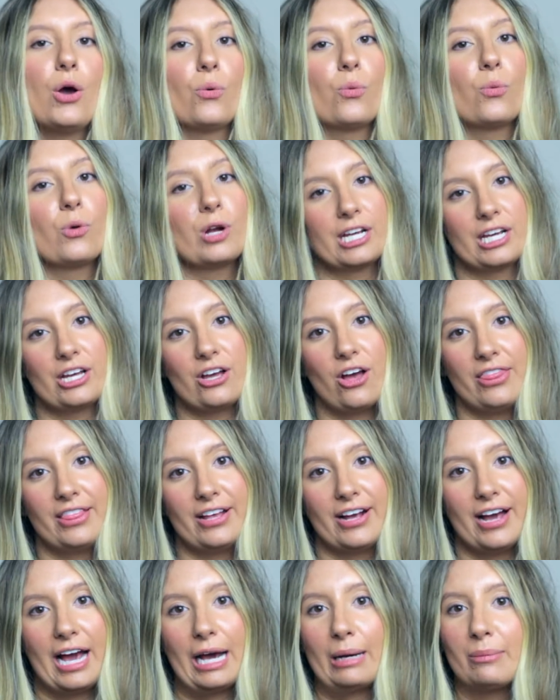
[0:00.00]
working on
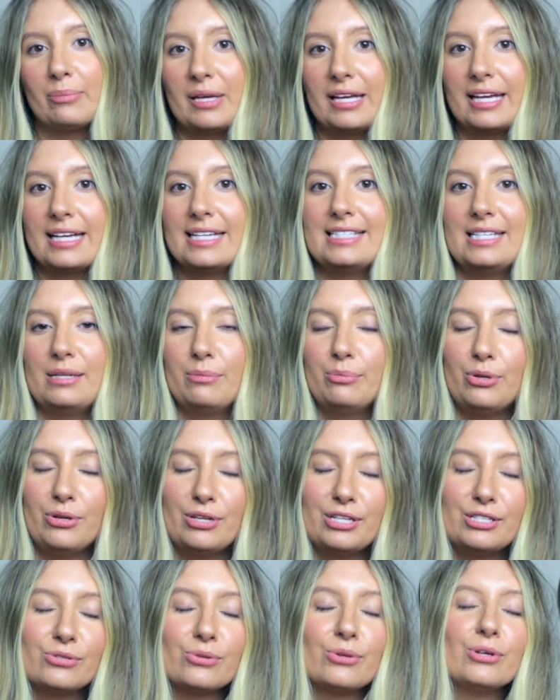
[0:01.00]
their hair, because in beauty
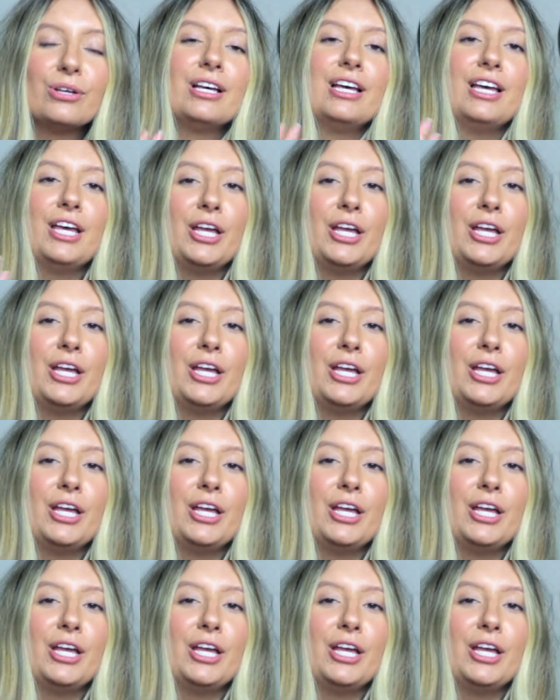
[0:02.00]
school,